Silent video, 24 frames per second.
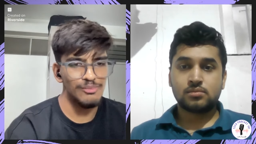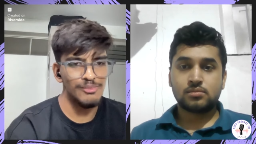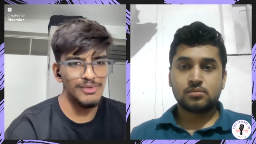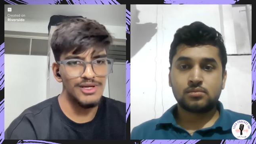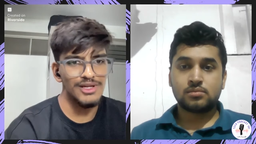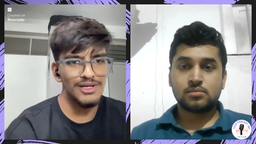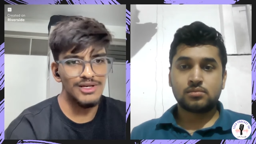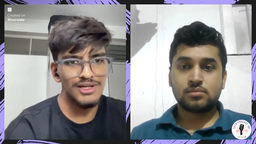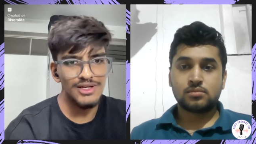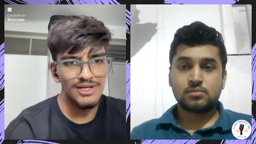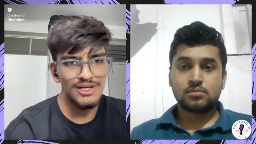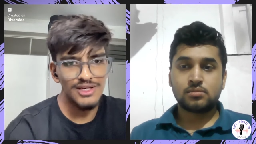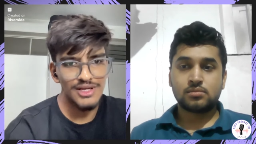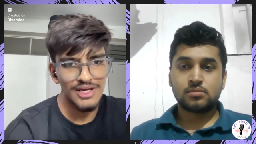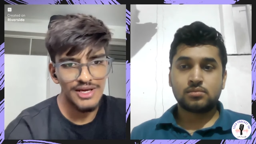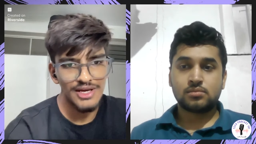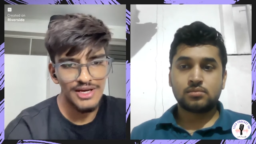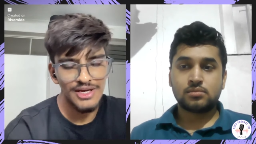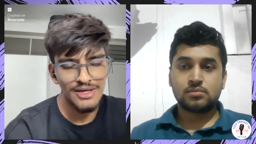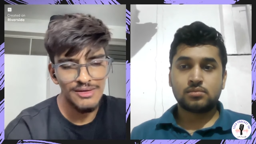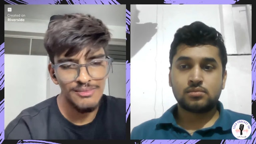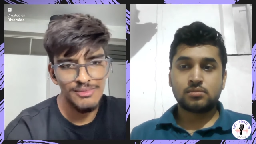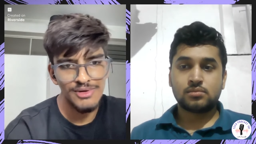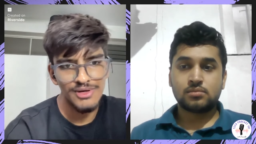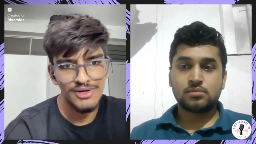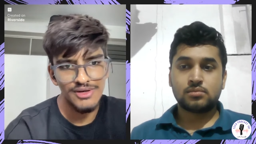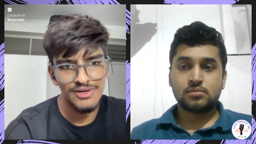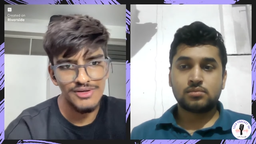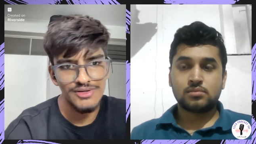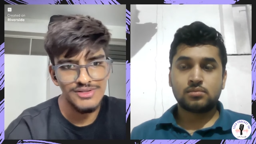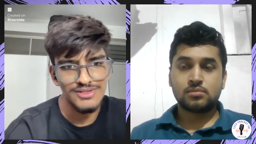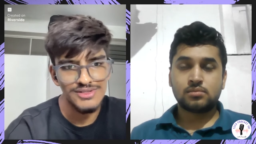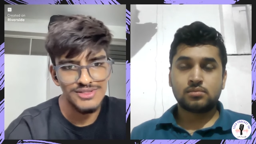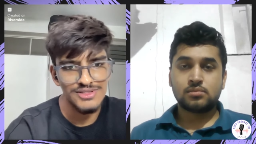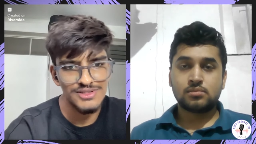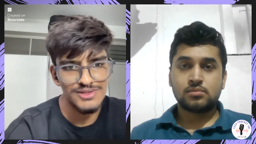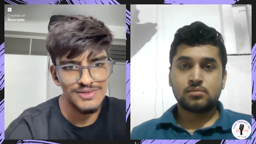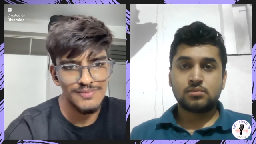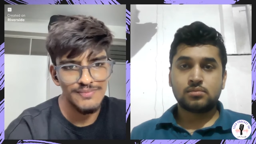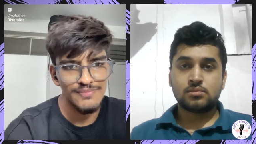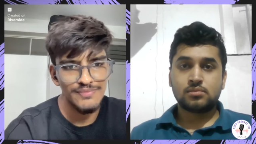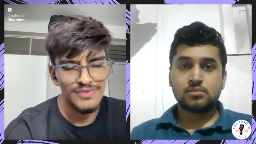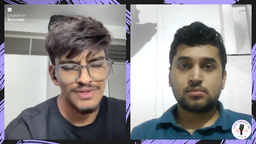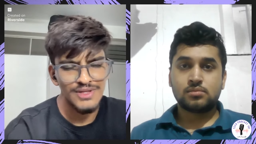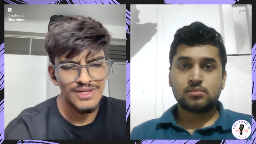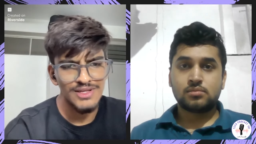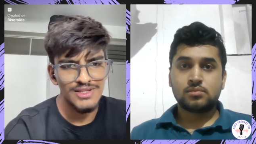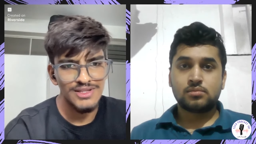Speaker 1: domain in AI because
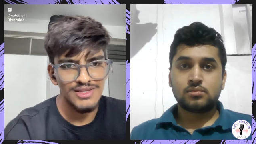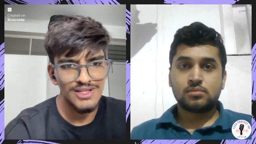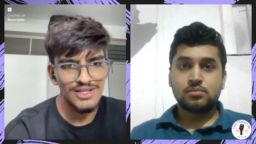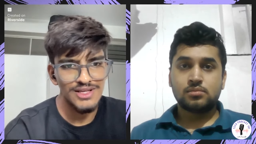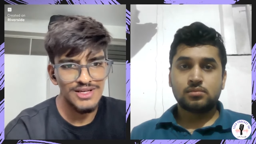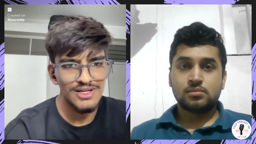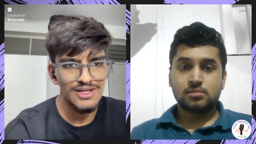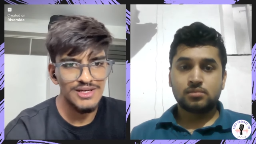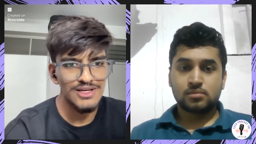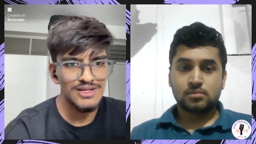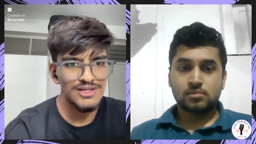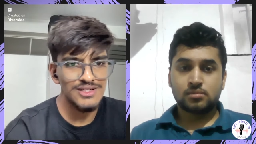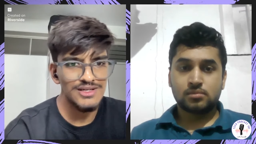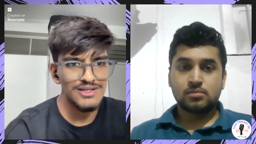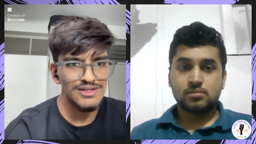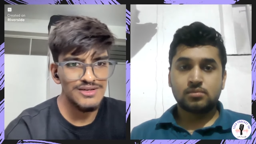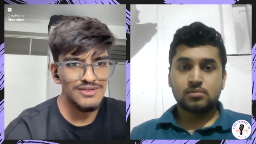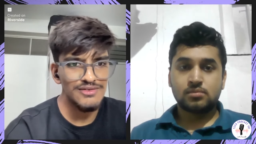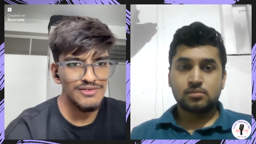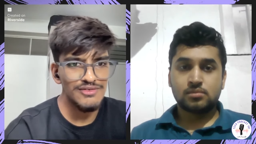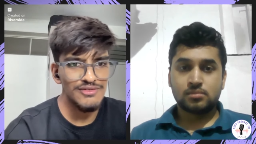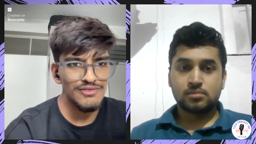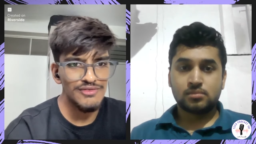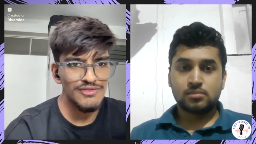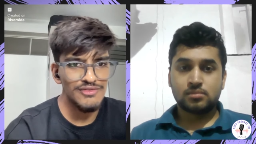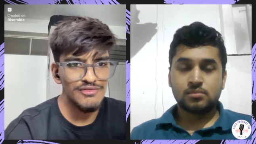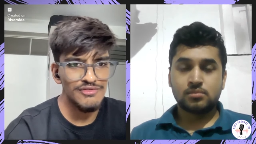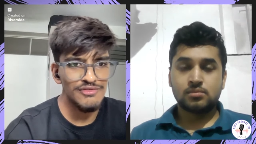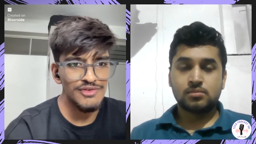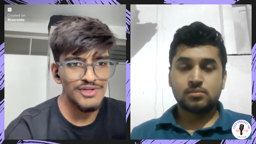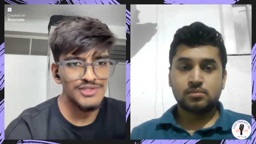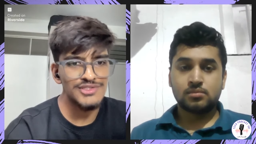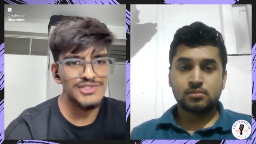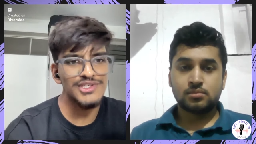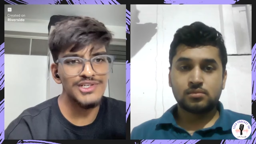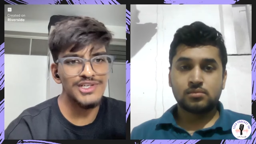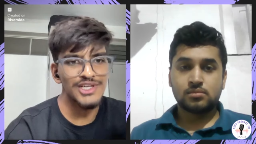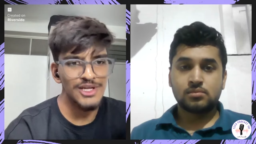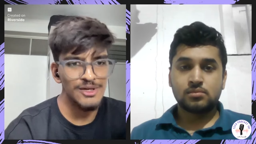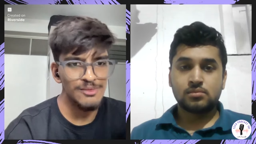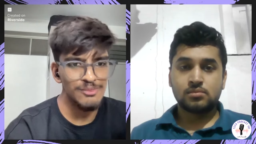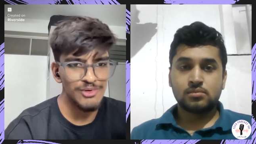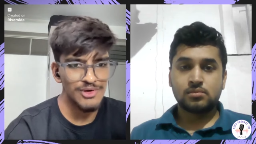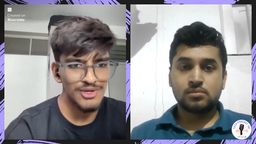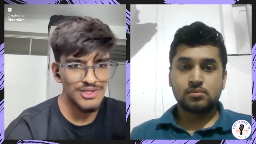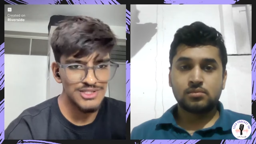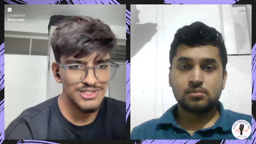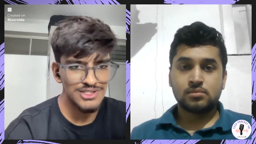there are
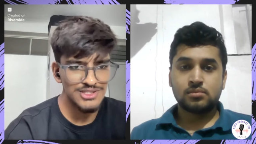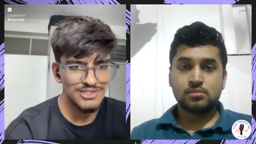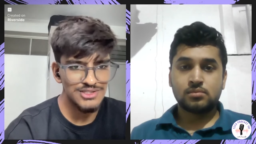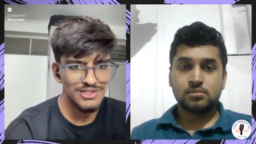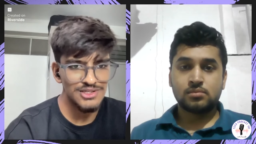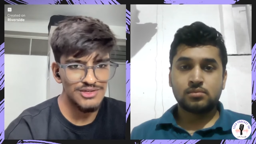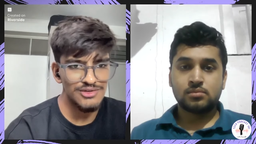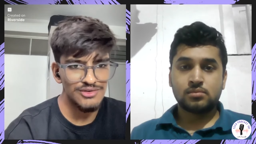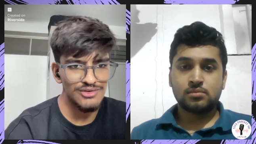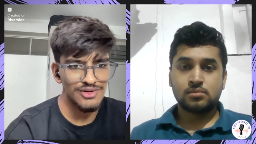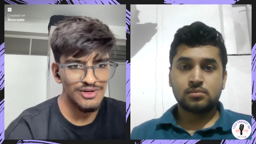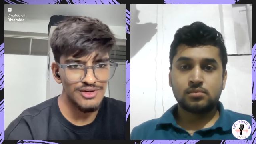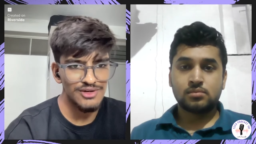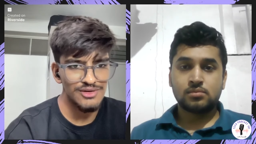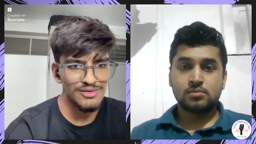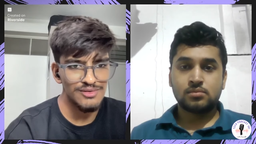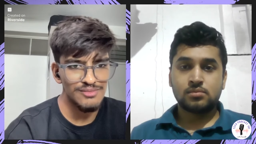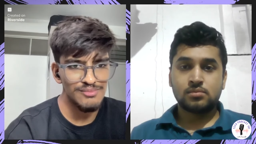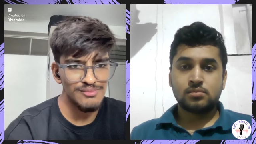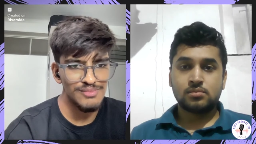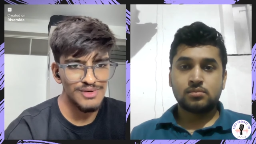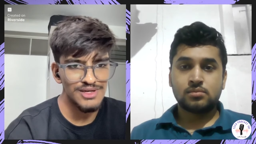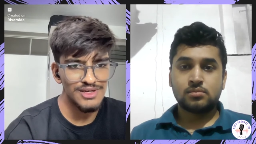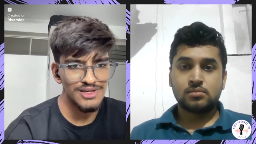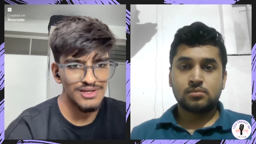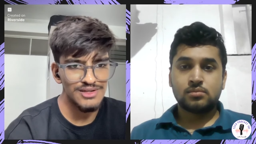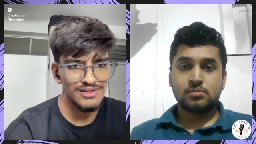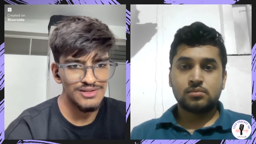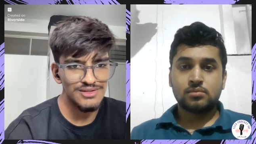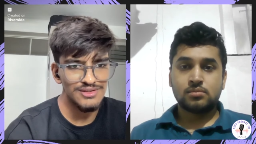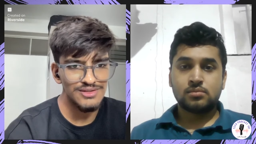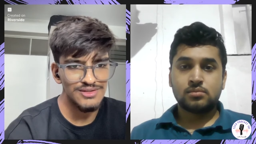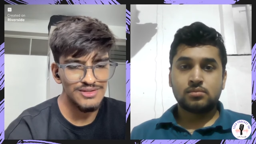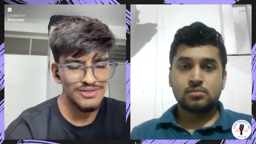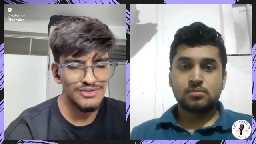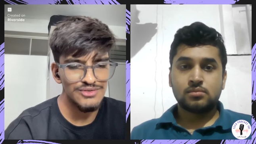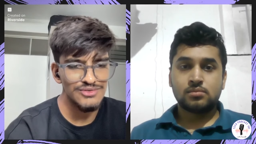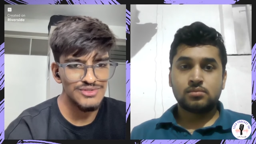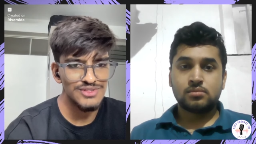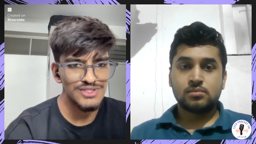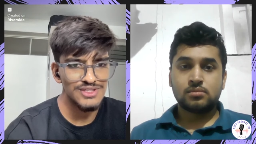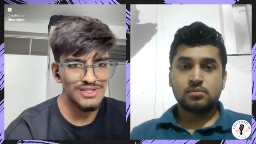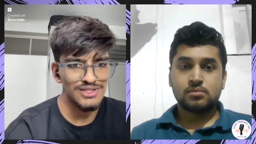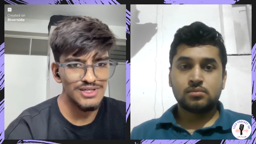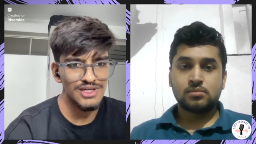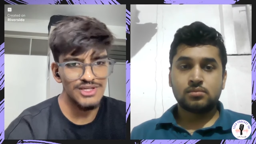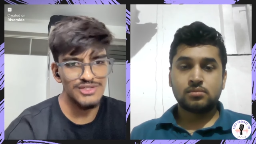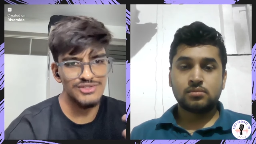versatile projects that you can do
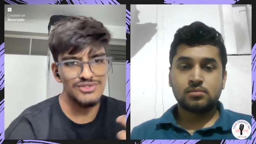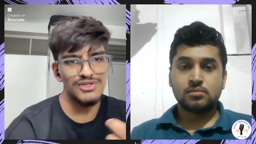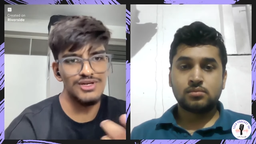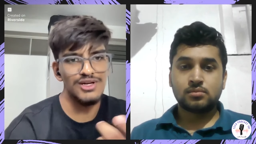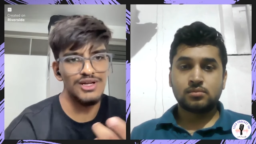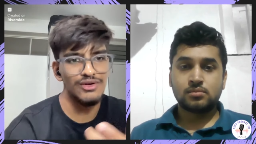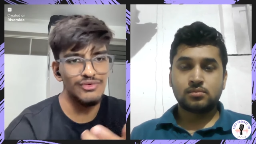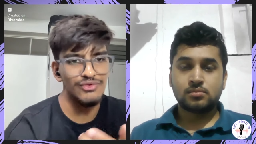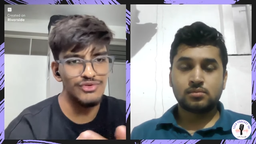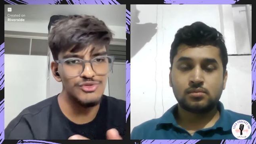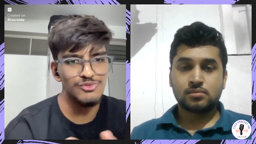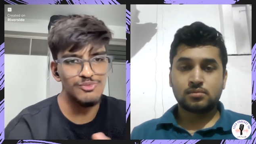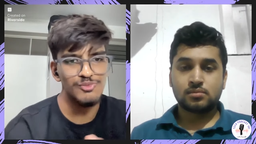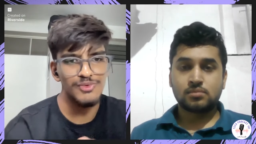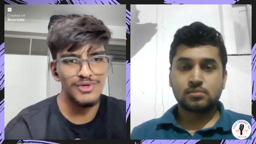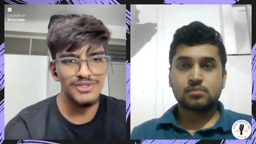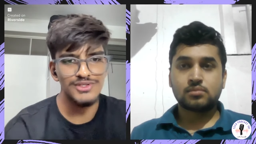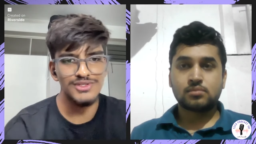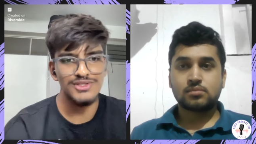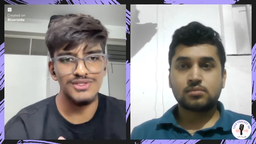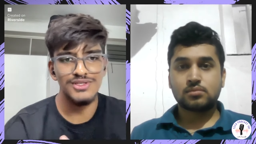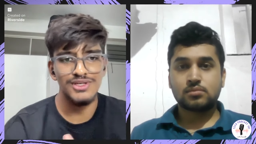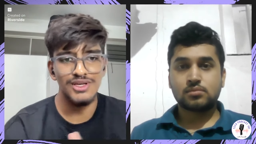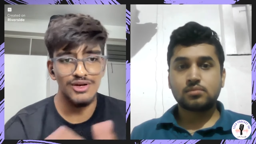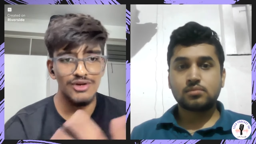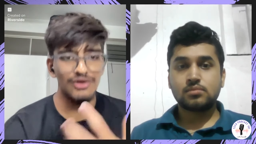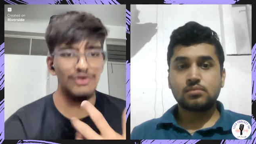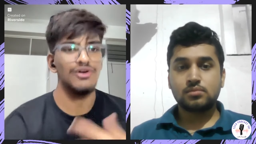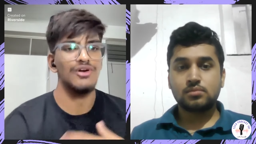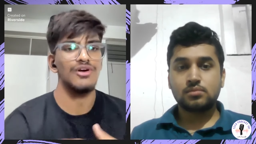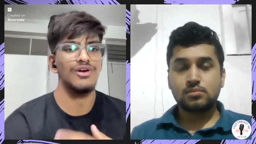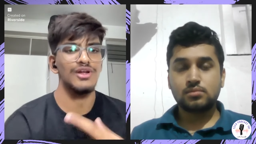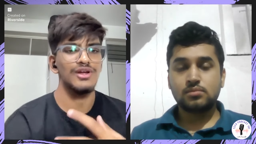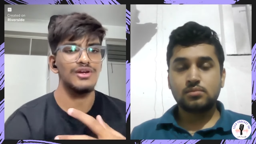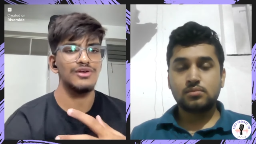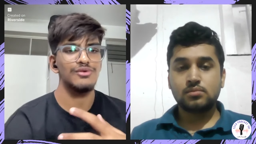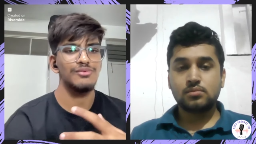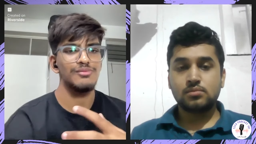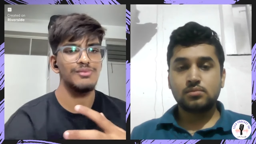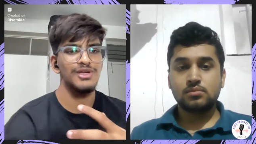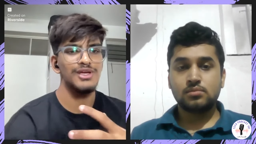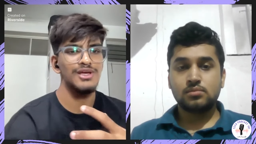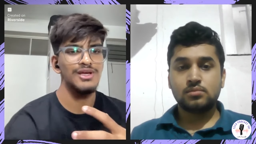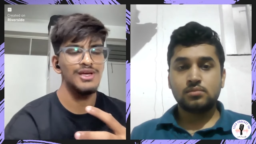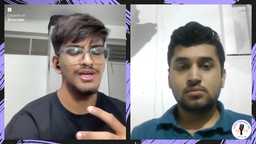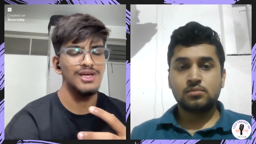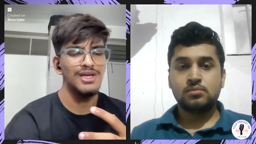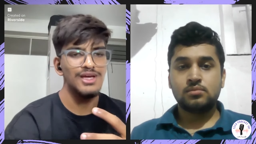using natural language processing, according to
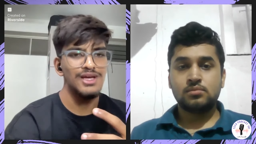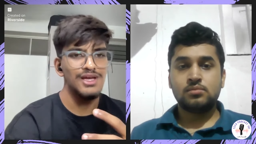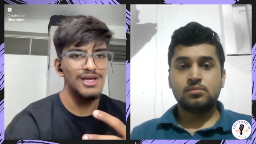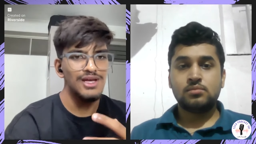me.